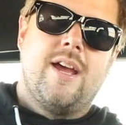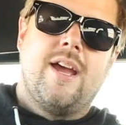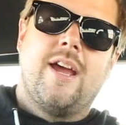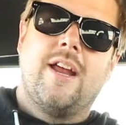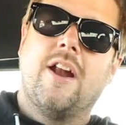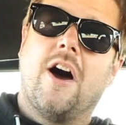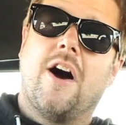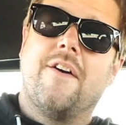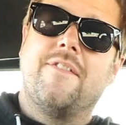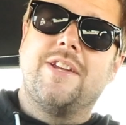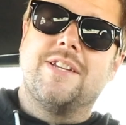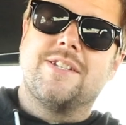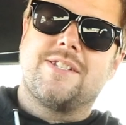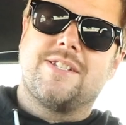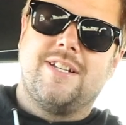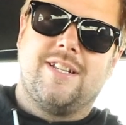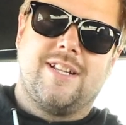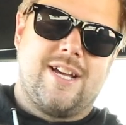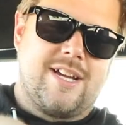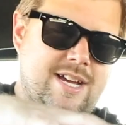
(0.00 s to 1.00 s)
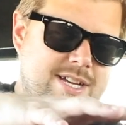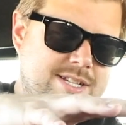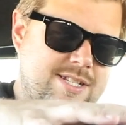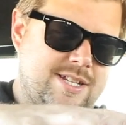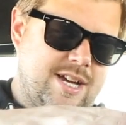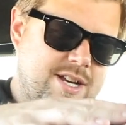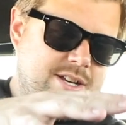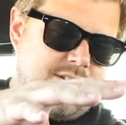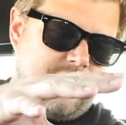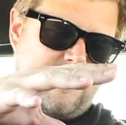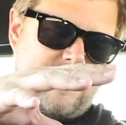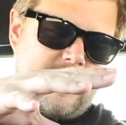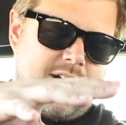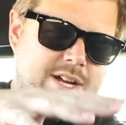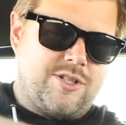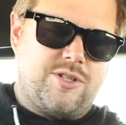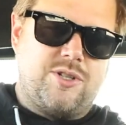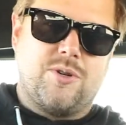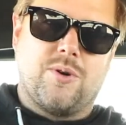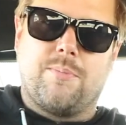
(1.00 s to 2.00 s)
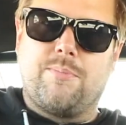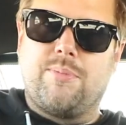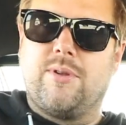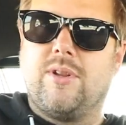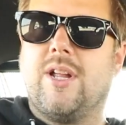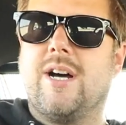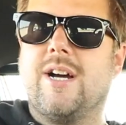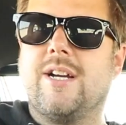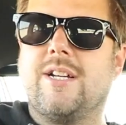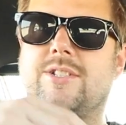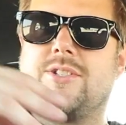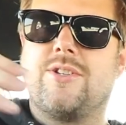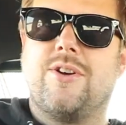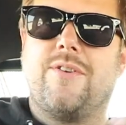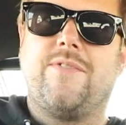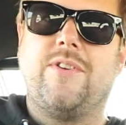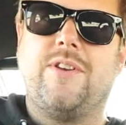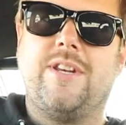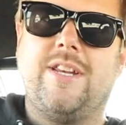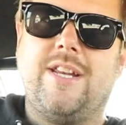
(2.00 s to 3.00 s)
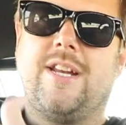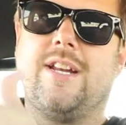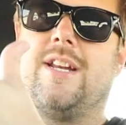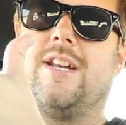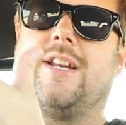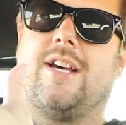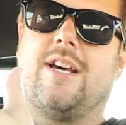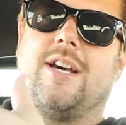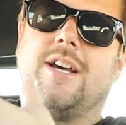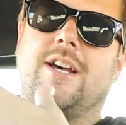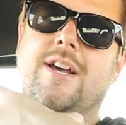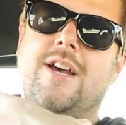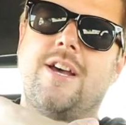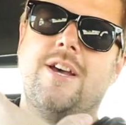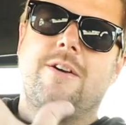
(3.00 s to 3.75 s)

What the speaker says: And obviously, like I said, you've got your plugs, so if you needed to